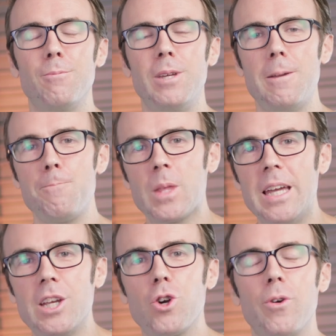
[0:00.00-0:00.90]
gonna be
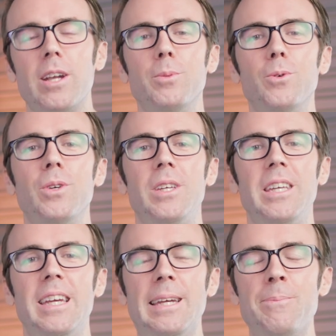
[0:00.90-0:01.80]
an incredible
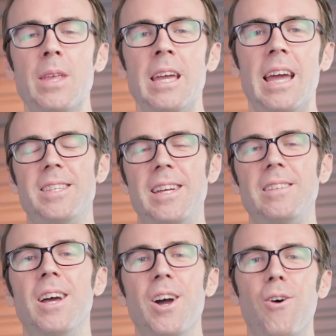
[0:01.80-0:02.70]
year.
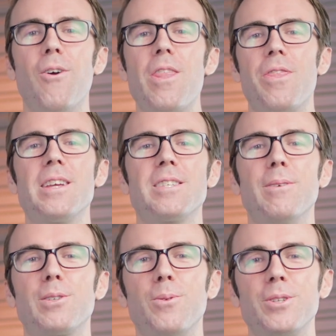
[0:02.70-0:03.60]
All right, thanks so
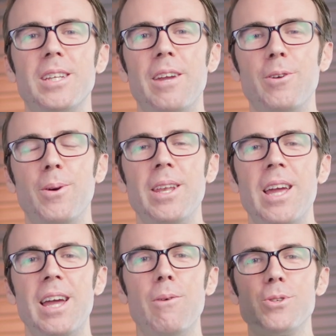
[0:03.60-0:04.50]
much for watching, everyone,
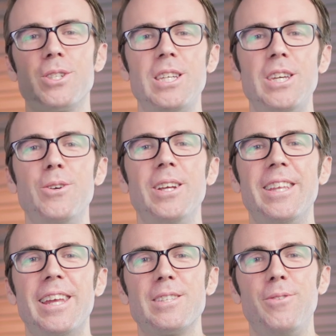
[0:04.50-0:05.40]
and we'll see you in
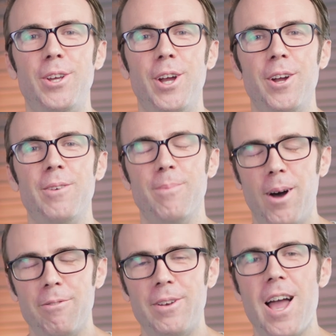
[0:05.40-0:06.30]
the next video.
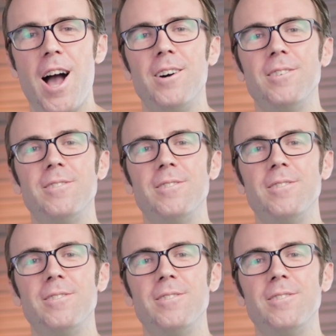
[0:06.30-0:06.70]
Bye for now.